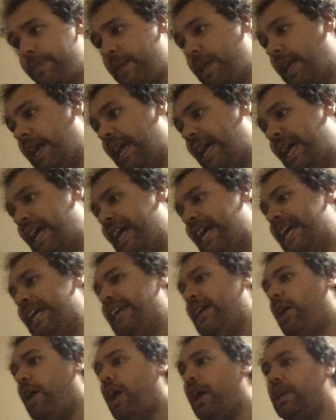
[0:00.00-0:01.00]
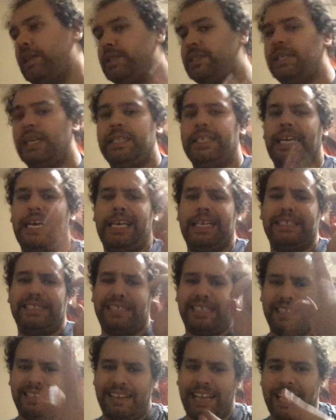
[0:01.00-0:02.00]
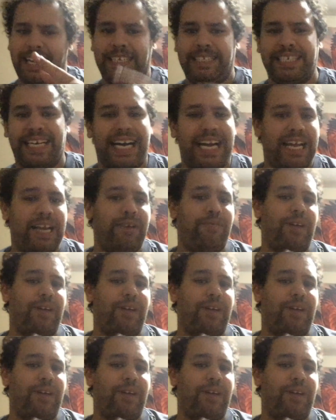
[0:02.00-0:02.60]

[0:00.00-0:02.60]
And on Sundays, Let It Die.